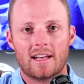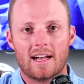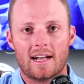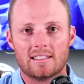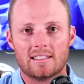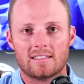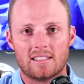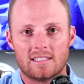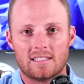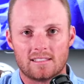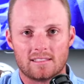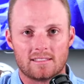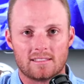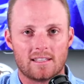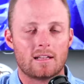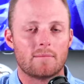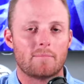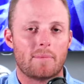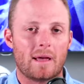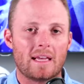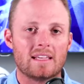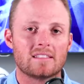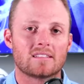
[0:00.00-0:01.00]
at season's
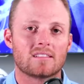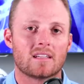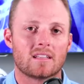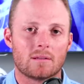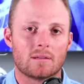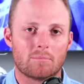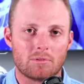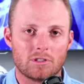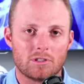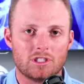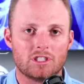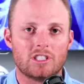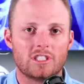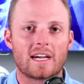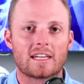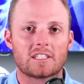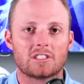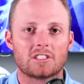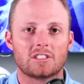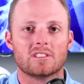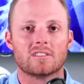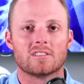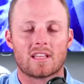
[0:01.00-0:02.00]
end, based on the
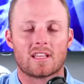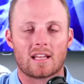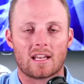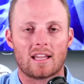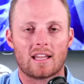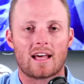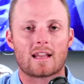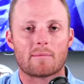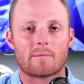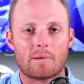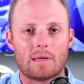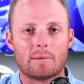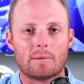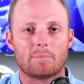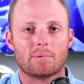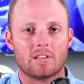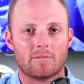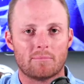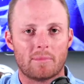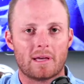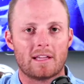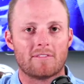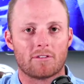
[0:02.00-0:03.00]
projections that a lot of people
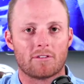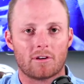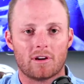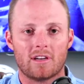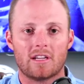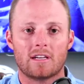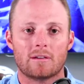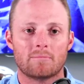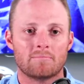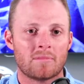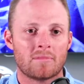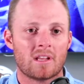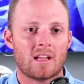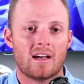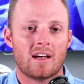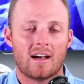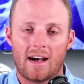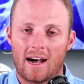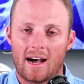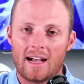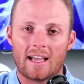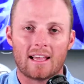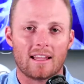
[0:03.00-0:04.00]
have made for him.
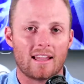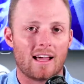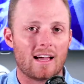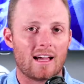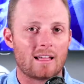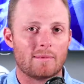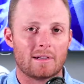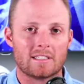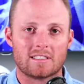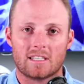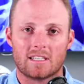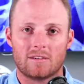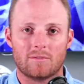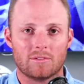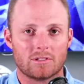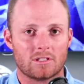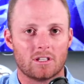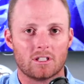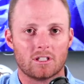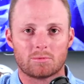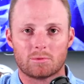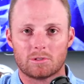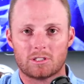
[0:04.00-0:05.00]
I align myself with
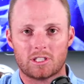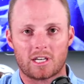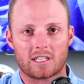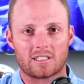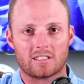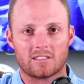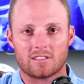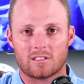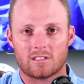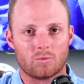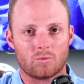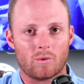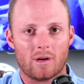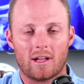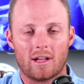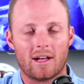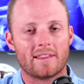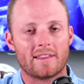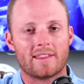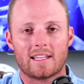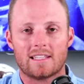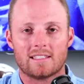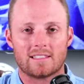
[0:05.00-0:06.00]
those projections as well.
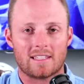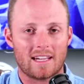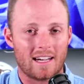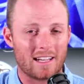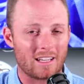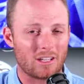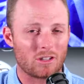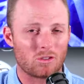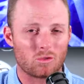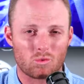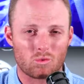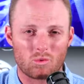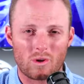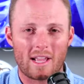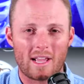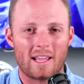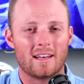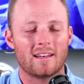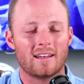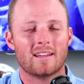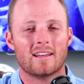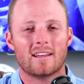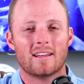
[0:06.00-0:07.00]
I think he's got
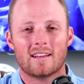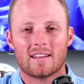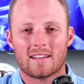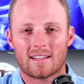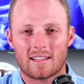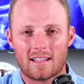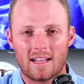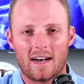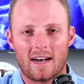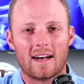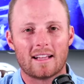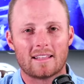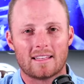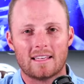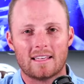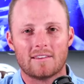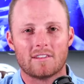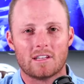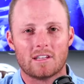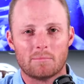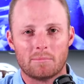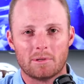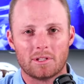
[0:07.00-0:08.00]
great
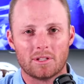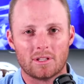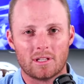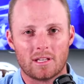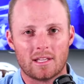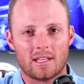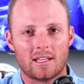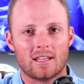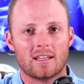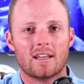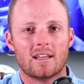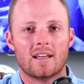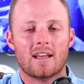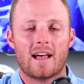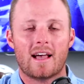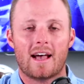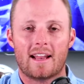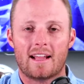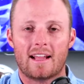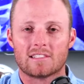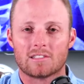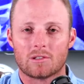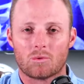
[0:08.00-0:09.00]
God-given ability
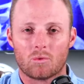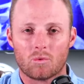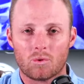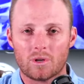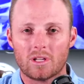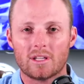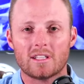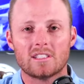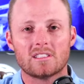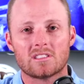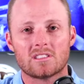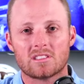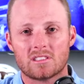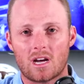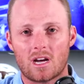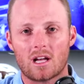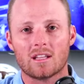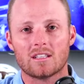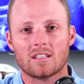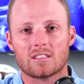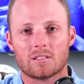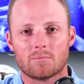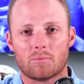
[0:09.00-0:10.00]
and has a really
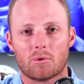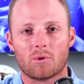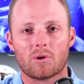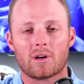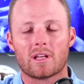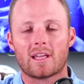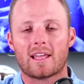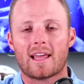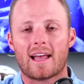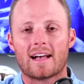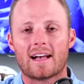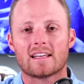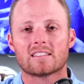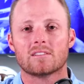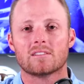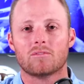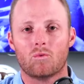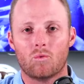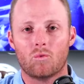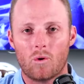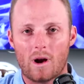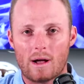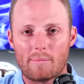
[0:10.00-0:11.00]
solid supporting cast
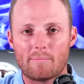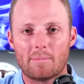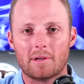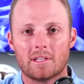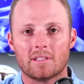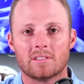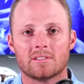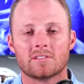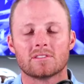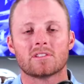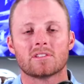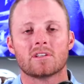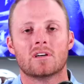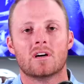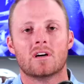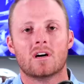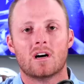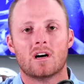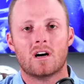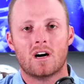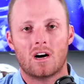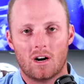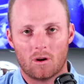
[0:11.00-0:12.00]
of weapons
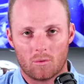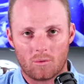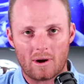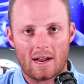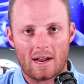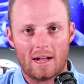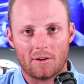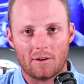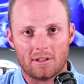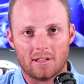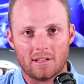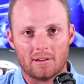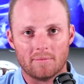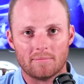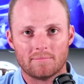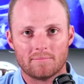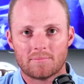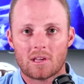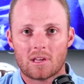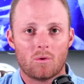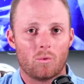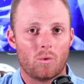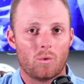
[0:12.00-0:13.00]
around him.
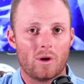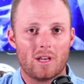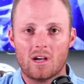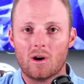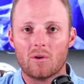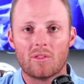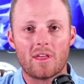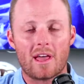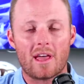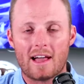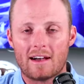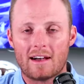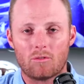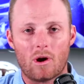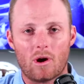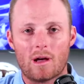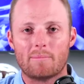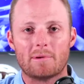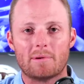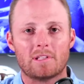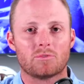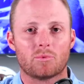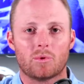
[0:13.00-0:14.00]
We know they have
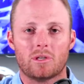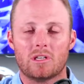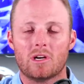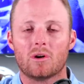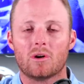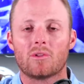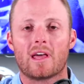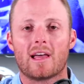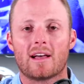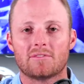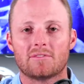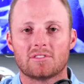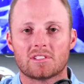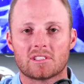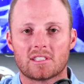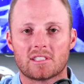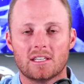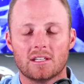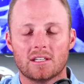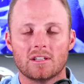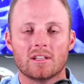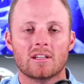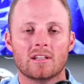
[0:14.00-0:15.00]
weapons. We know they have
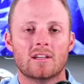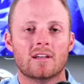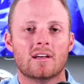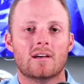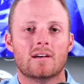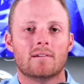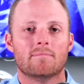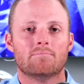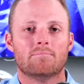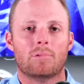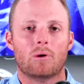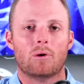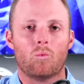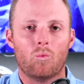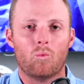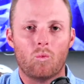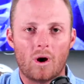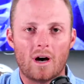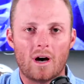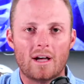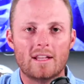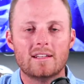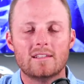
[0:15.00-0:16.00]
skill. But
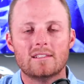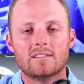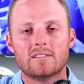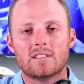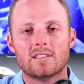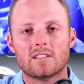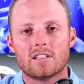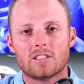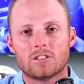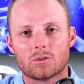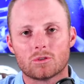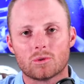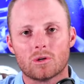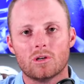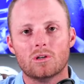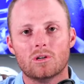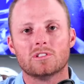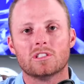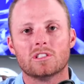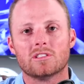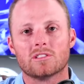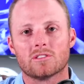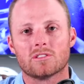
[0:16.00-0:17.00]
what did the
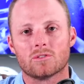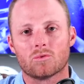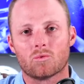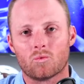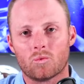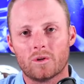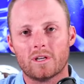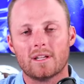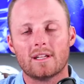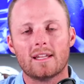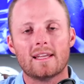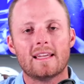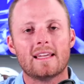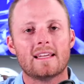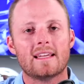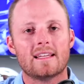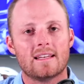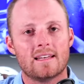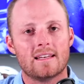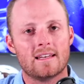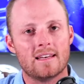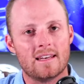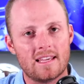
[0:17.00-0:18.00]
Trojans really
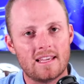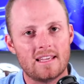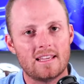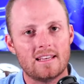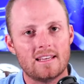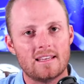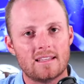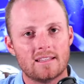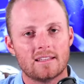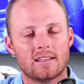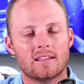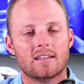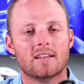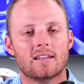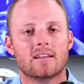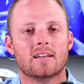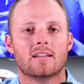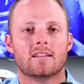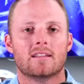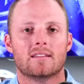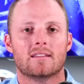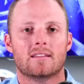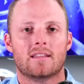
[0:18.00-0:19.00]
need?
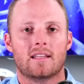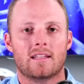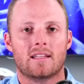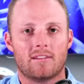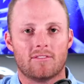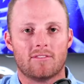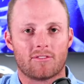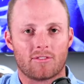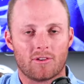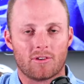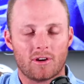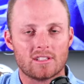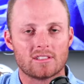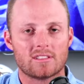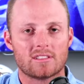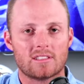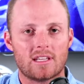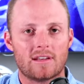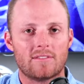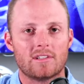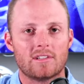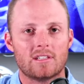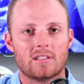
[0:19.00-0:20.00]
They need front
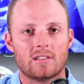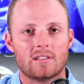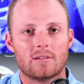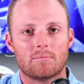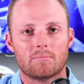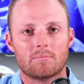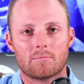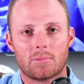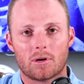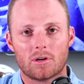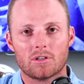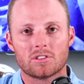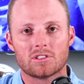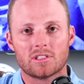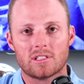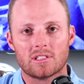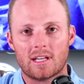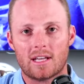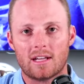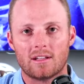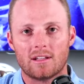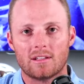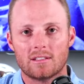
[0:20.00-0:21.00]
seven
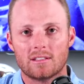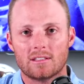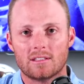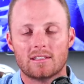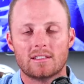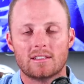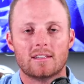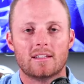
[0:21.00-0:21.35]
personnel